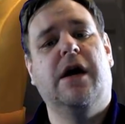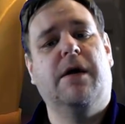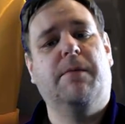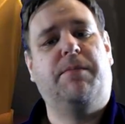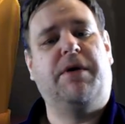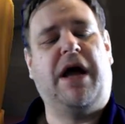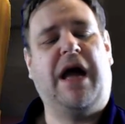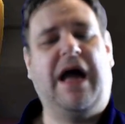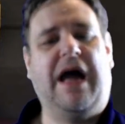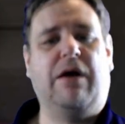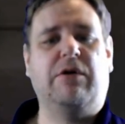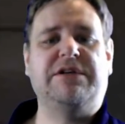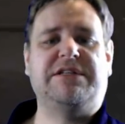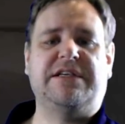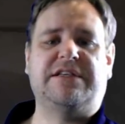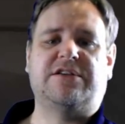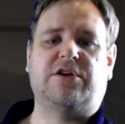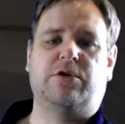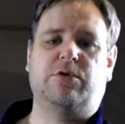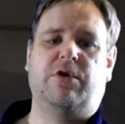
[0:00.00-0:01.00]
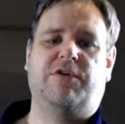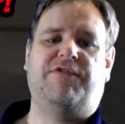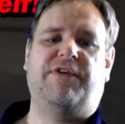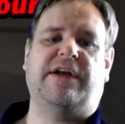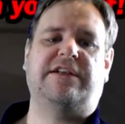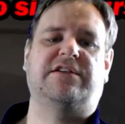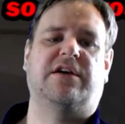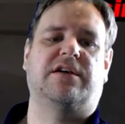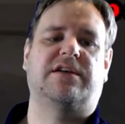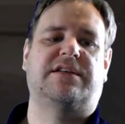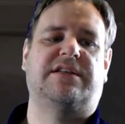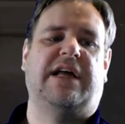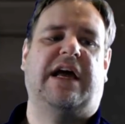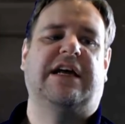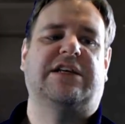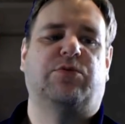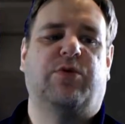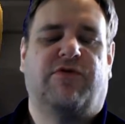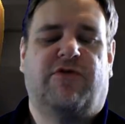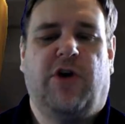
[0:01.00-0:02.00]
But how is this going to affect our
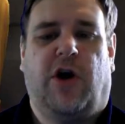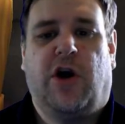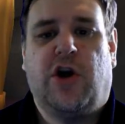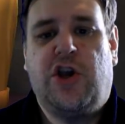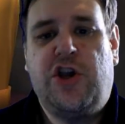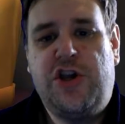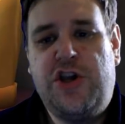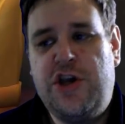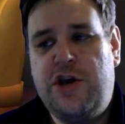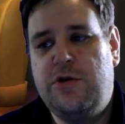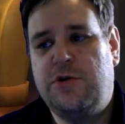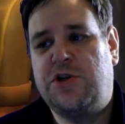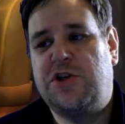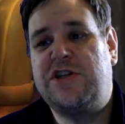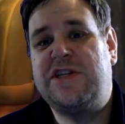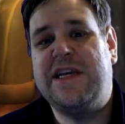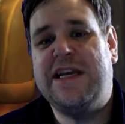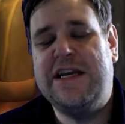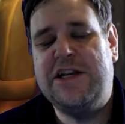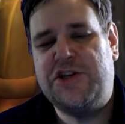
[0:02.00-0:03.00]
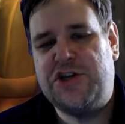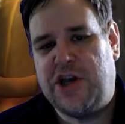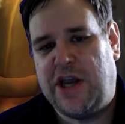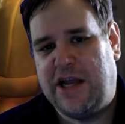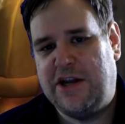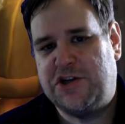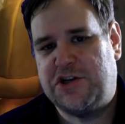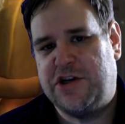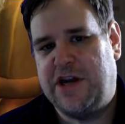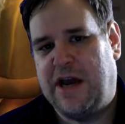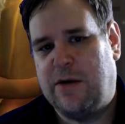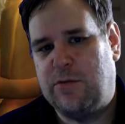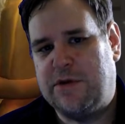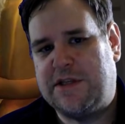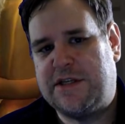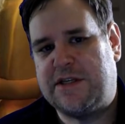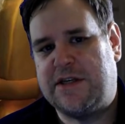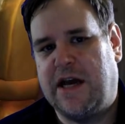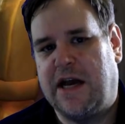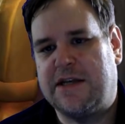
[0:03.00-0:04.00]
stats? We've got a huge sea change now with
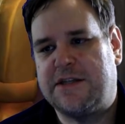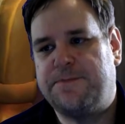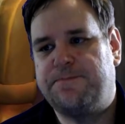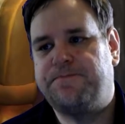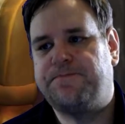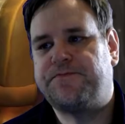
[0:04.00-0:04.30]
stats.